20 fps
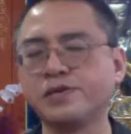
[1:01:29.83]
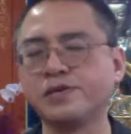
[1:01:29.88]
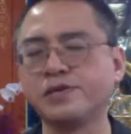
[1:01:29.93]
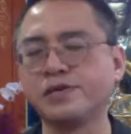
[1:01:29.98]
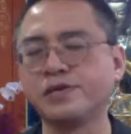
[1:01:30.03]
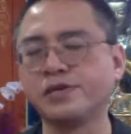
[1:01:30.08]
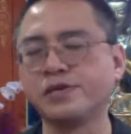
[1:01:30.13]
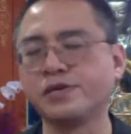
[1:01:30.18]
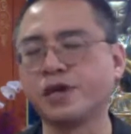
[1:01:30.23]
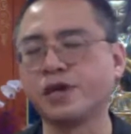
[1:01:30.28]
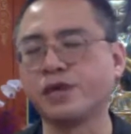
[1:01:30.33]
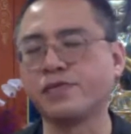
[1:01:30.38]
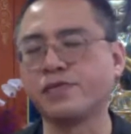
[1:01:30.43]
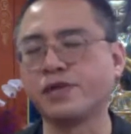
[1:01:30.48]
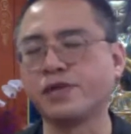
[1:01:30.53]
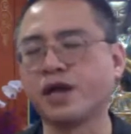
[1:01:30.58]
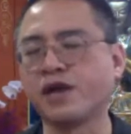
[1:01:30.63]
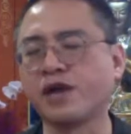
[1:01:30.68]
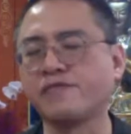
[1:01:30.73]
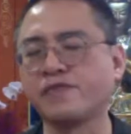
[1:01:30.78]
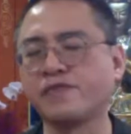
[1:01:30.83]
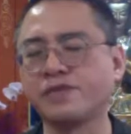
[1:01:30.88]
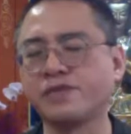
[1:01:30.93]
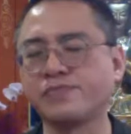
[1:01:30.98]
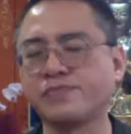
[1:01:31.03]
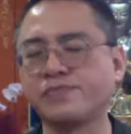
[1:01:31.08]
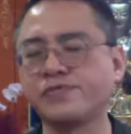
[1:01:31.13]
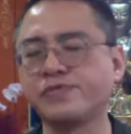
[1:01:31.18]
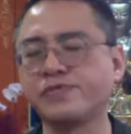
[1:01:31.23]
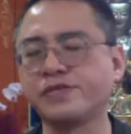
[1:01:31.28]
in our life
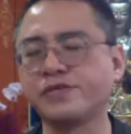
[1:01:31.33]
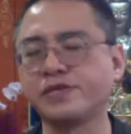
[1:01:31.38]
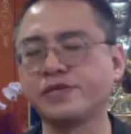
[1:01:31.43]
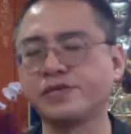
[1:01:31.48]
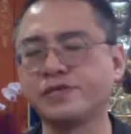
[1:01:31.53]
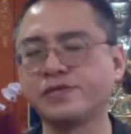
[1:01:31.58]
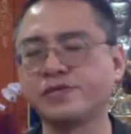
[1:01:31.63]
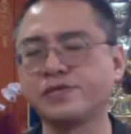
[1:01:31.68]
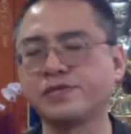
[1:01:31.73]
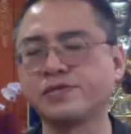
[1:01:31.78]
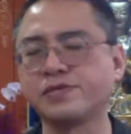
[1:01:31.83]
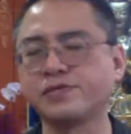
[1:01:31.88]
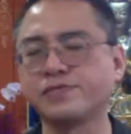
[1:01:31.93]
experiences.